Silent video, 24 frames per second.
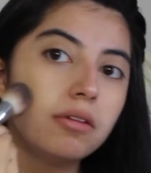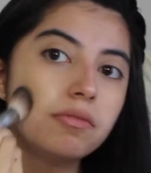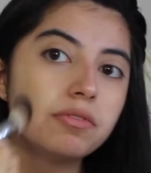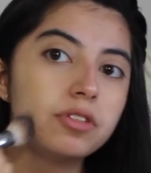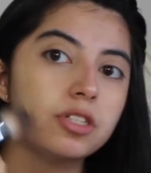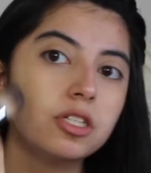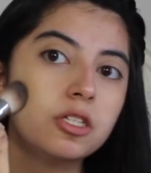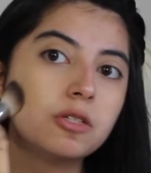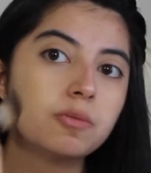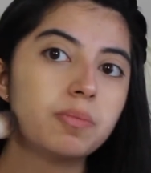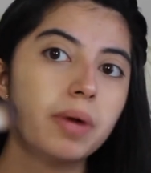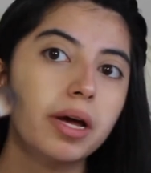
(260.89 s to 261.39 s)

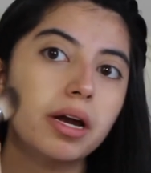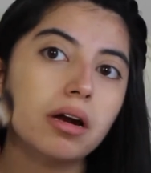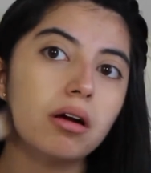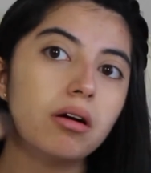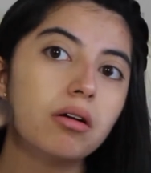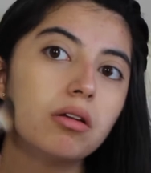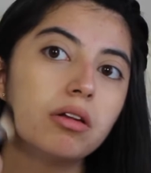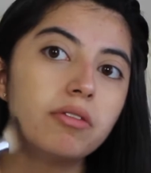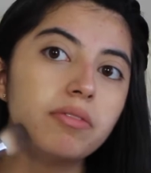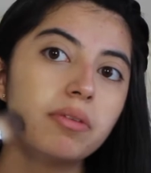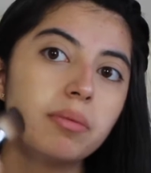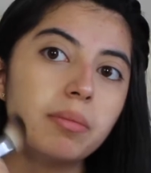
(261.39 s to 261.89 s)
just spread it
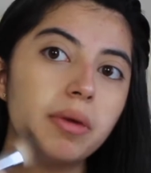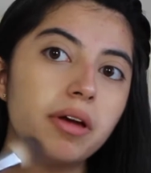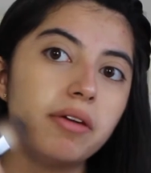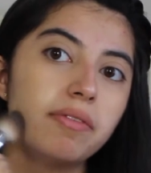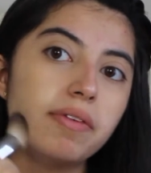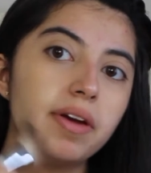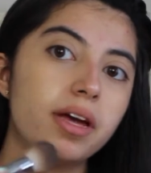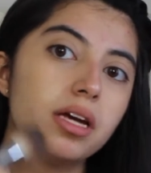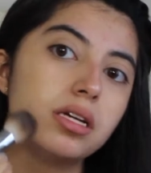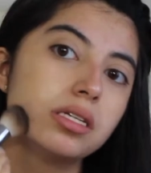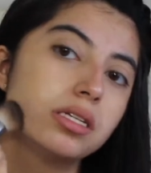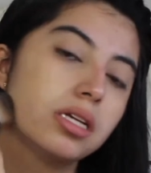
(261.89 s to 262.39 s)
all over my
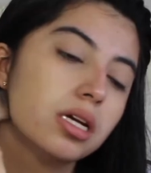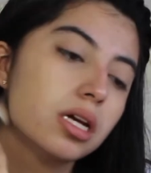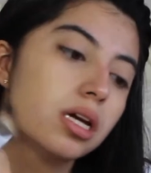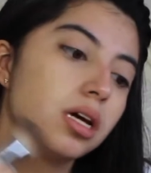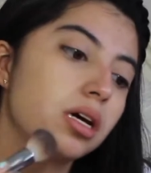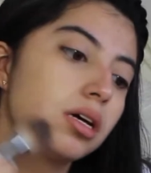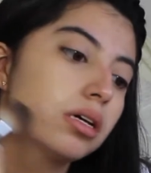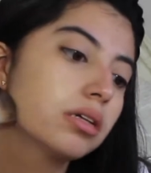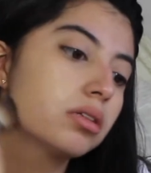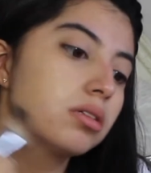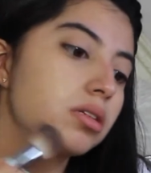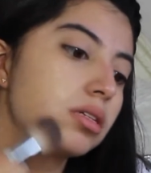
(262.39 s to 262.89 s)
face, I
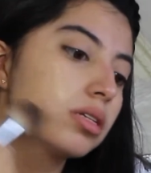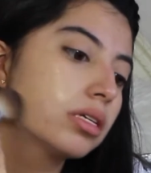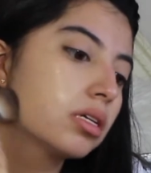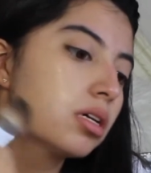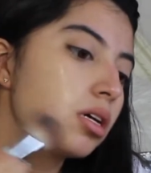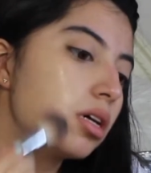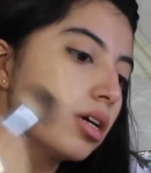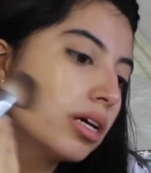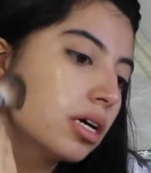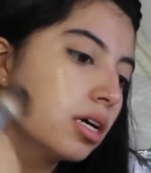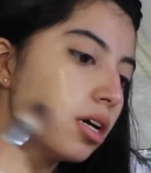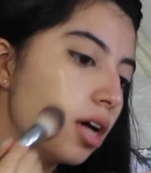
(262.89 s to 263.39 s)
guess.
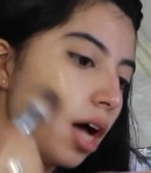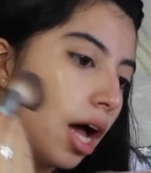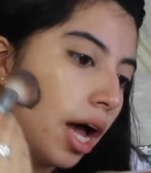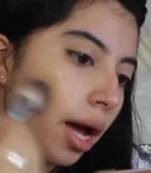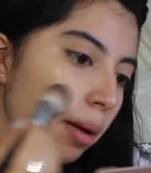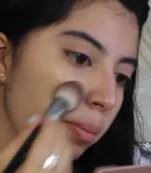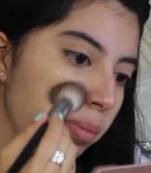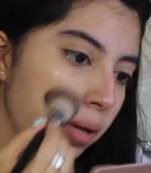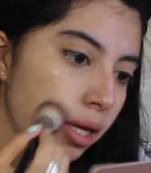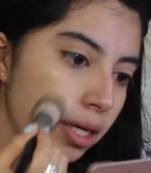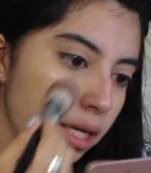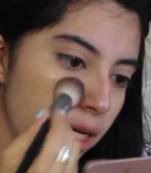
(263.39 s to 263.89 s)

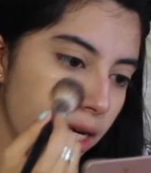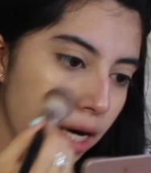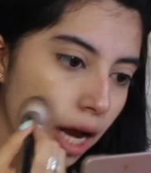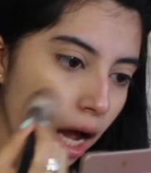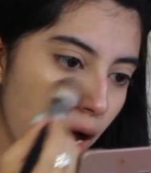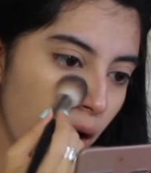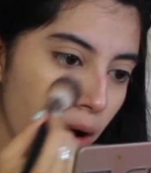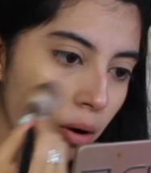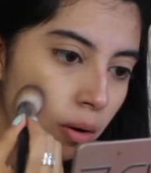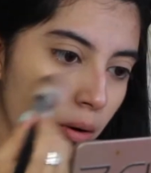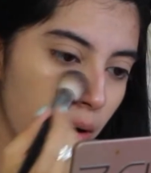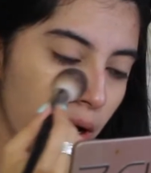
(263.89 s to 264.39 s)
I blend it
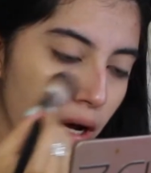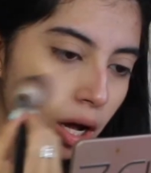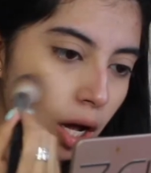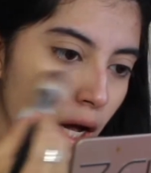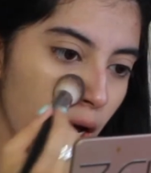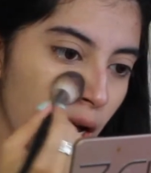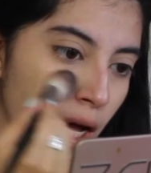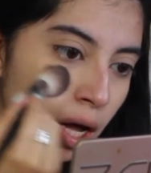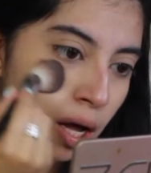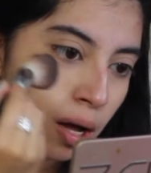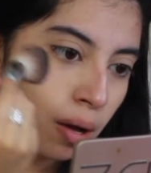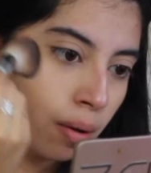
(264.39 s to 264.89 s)
out.
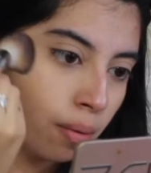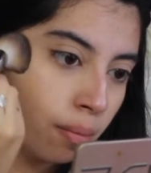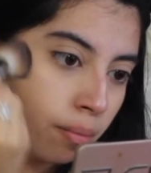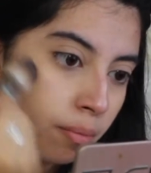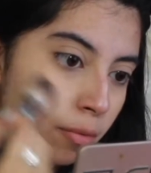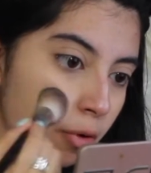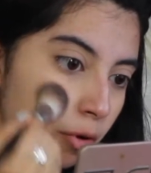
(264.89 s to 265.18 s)
I